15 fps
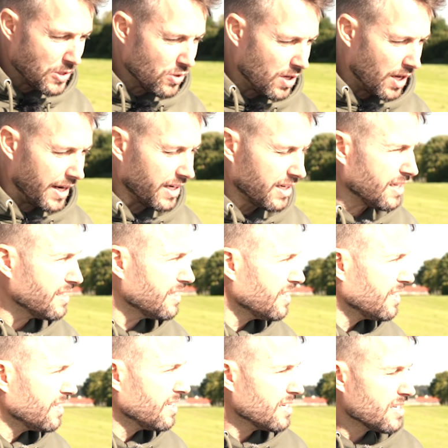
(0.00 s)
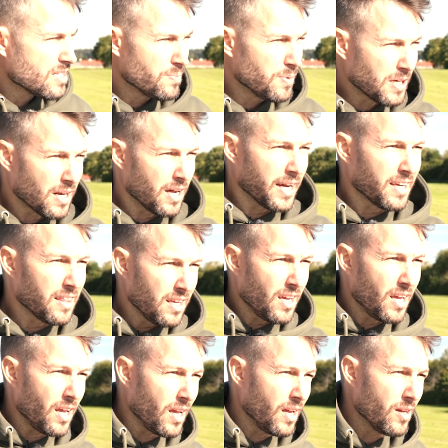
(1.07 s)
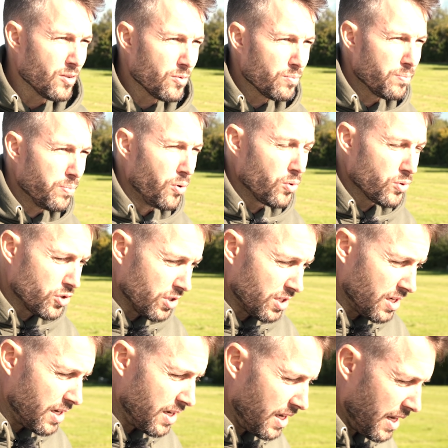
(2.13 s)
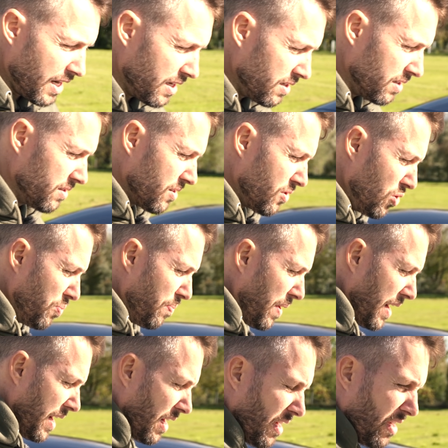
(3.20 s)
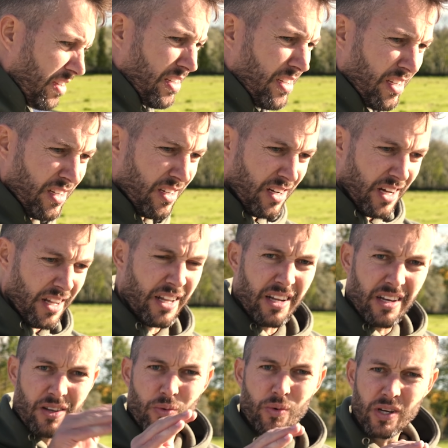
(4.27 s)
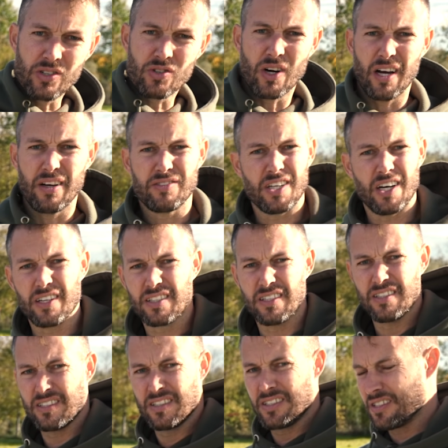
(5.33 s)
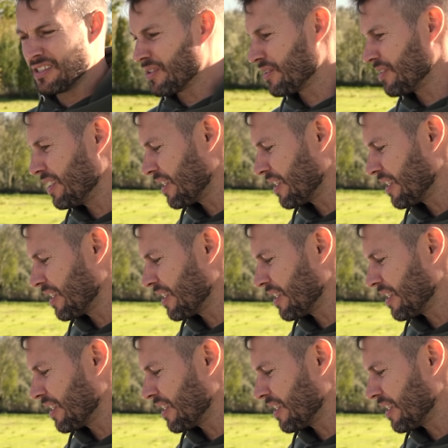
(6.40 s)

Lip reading: you like it. It's a bit like the Porsche Cayenne Coupe, and then the wing drives out and it just looks